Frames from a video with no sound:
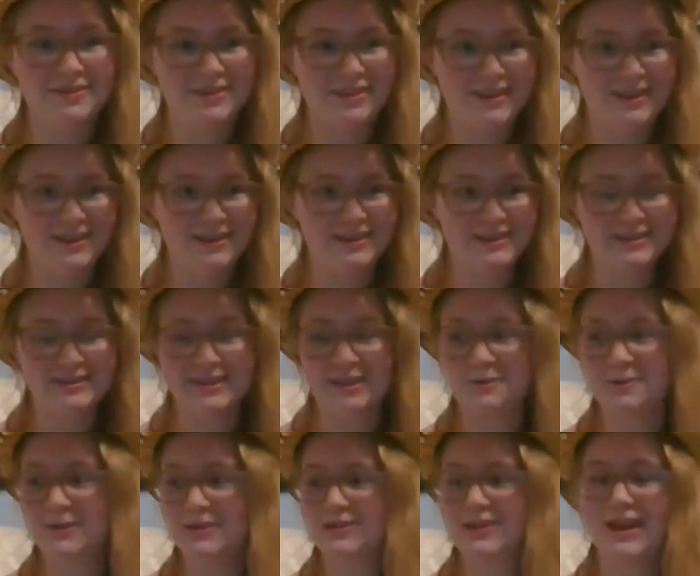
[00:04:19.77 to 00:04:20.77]
things
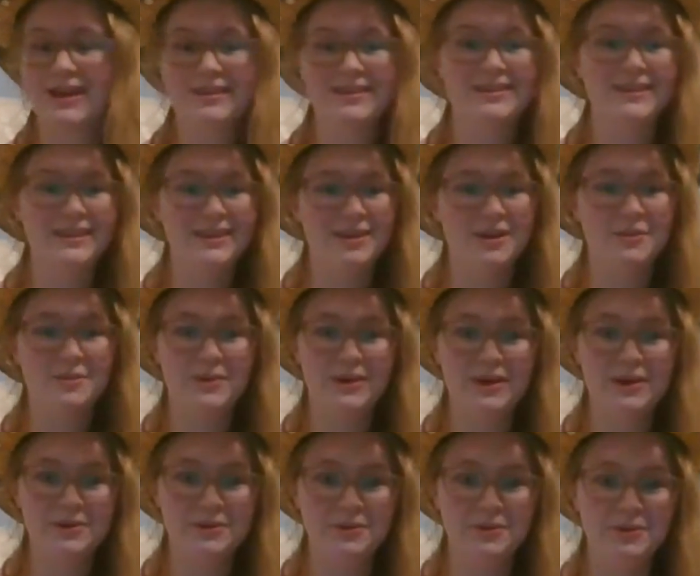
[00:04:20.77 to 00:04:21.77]
in which I think are
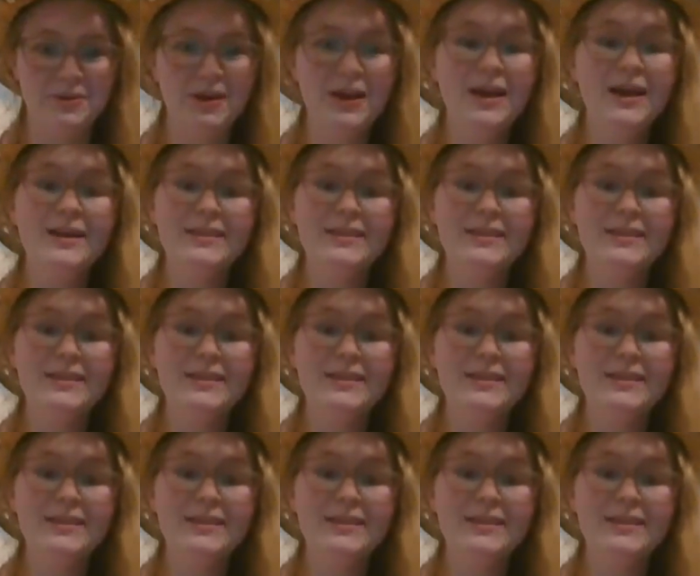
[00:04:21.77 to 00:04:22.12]
pretty cool.